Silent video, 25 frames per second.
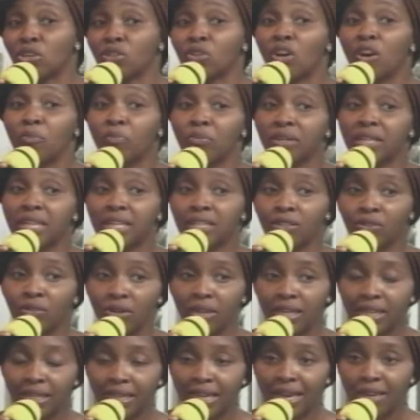in
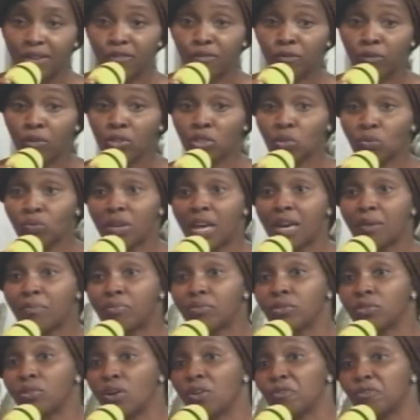life,
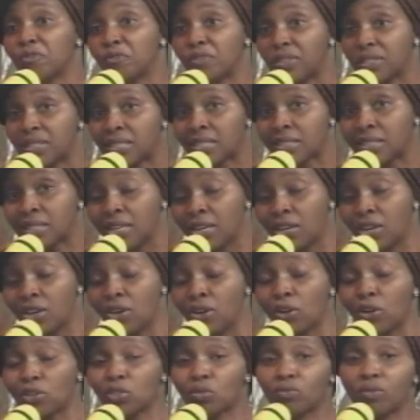in office,
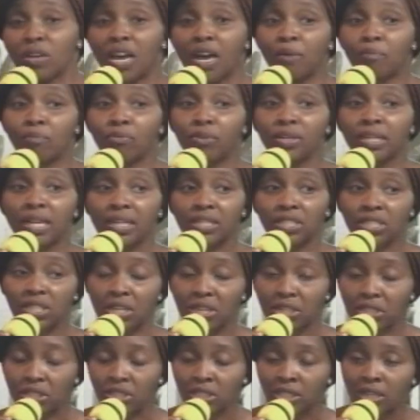in
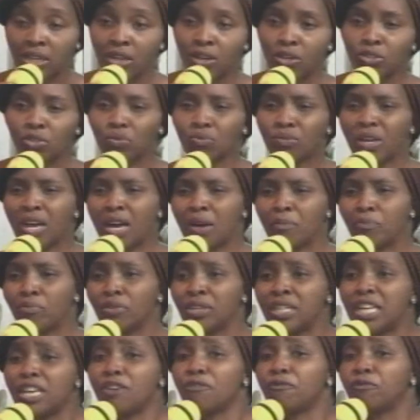church,
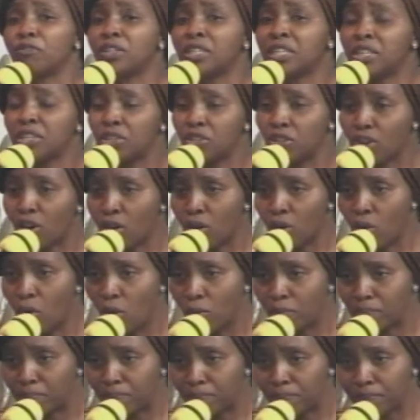even in your
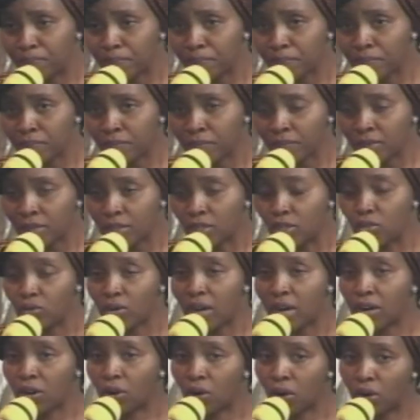home, you
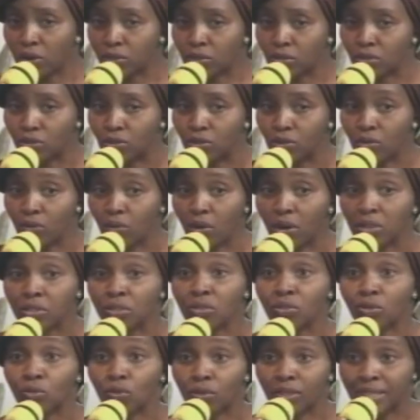are called to do what?
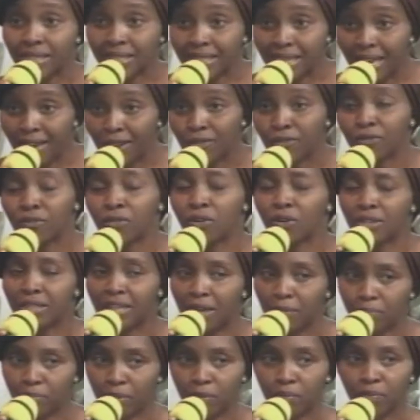To serve
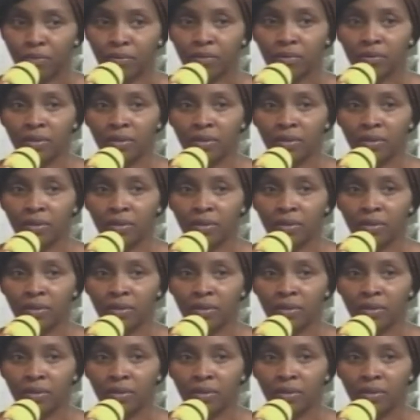other people.